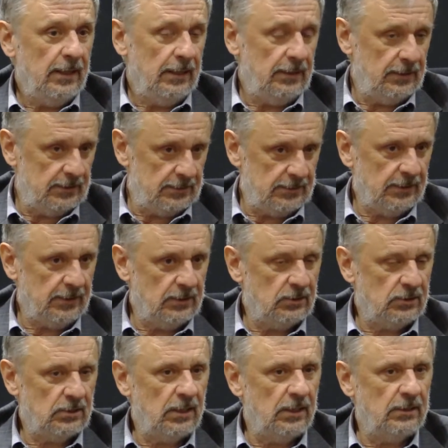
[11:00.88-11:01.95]
and the
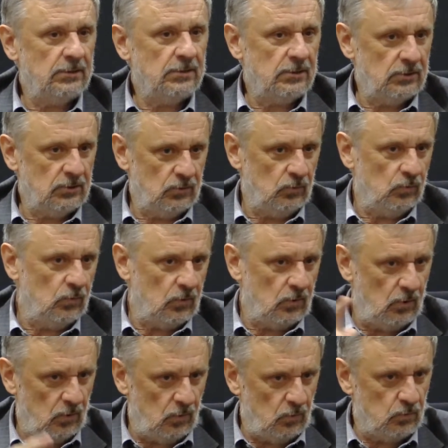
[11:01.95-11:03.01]
second challenge is to
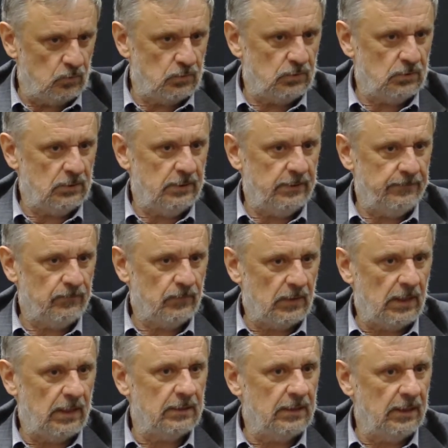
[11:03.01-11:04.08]
close
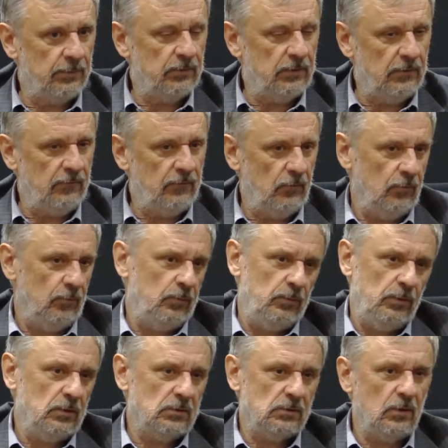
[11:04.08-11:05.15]
adaptive loop,
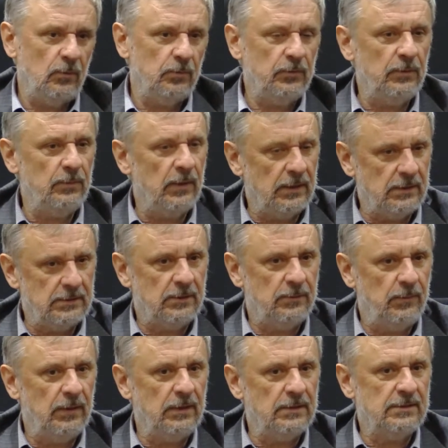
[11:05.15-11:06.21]
because
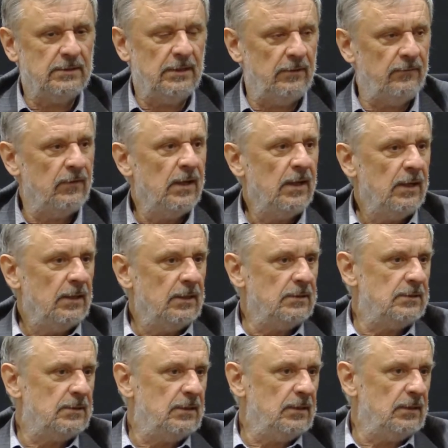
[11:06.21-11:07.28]
optimizer by itself
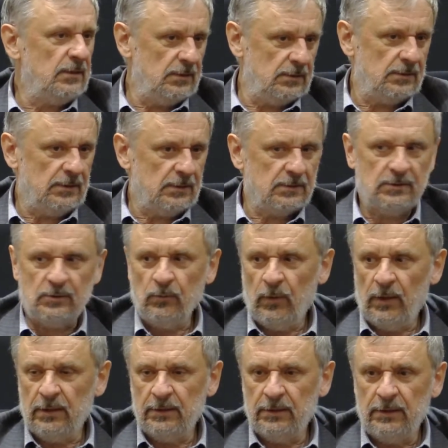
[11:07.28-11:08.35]
is the easiest
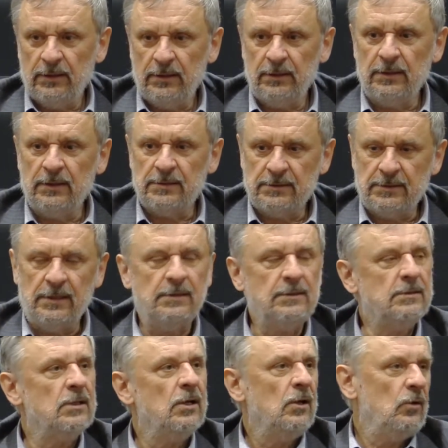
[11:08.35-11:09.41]
one. In a
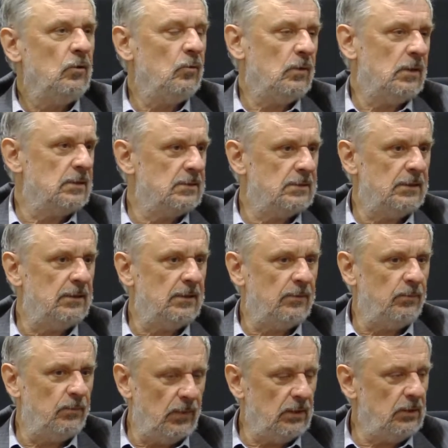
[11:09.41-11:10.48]
sense, you consider
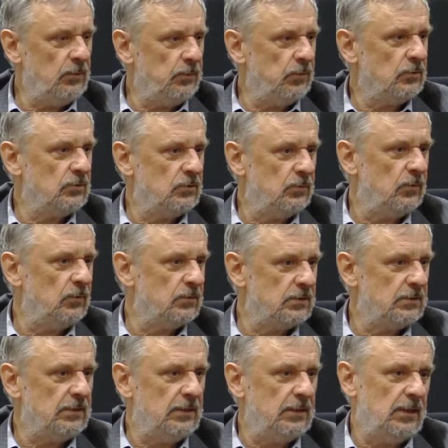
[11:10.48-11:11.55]
many possible
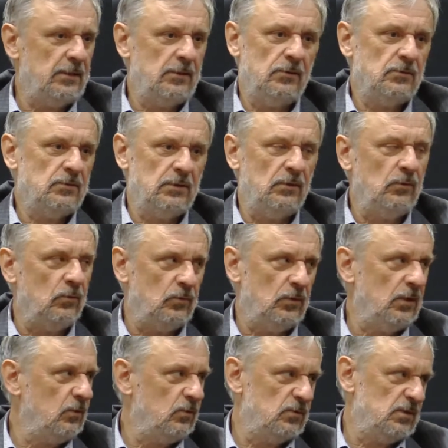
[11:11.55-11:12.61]
scenarios and you
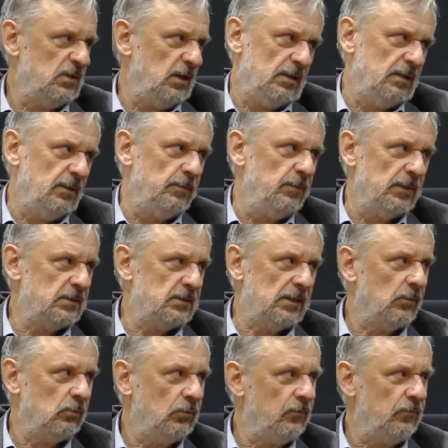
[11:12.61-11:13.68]
try to select the best
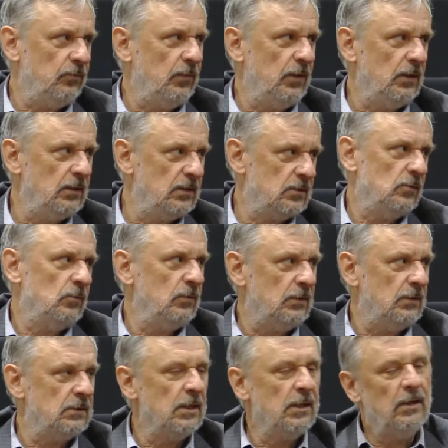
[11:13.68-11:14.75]
out of many. So
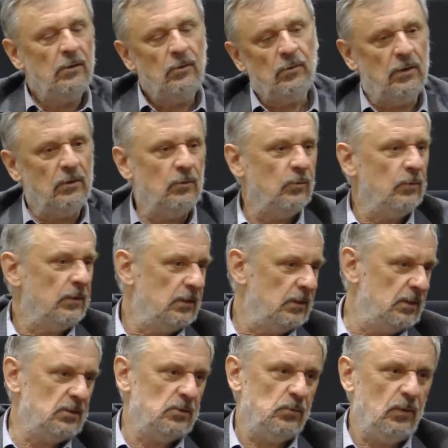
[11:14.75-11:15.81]
it is, you can do it
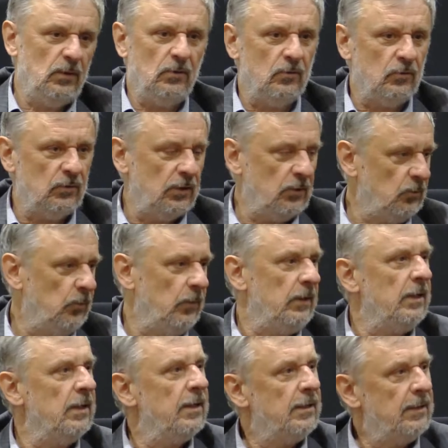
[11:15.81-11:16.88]
this way or that
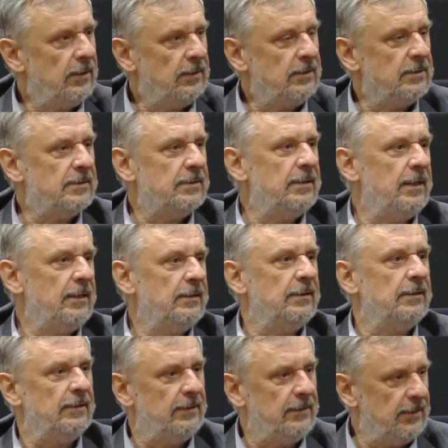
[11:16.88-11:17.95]
way. It is
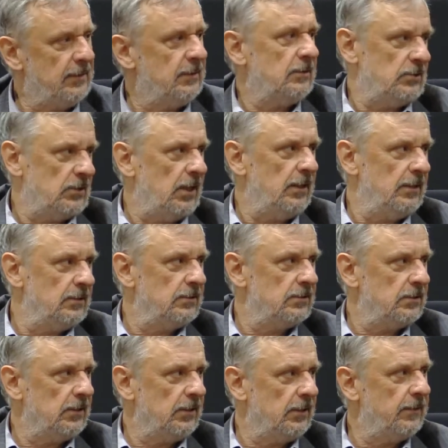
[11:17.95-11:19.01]
not that
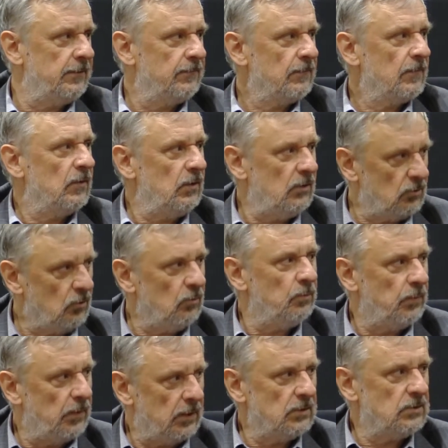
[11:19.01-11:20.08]
challenging in
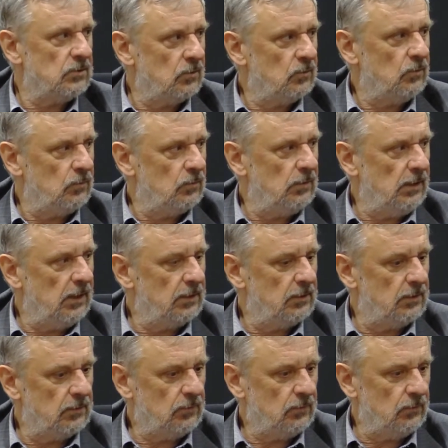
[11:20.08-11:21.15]
comparison to the
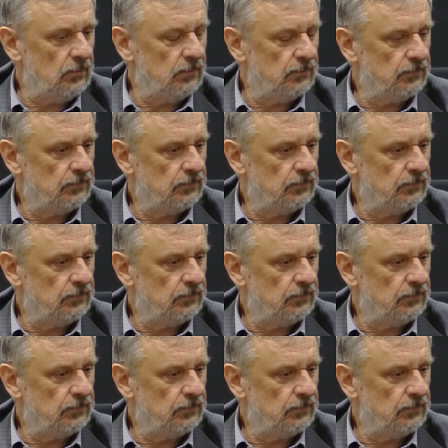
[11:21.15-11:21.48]
other two.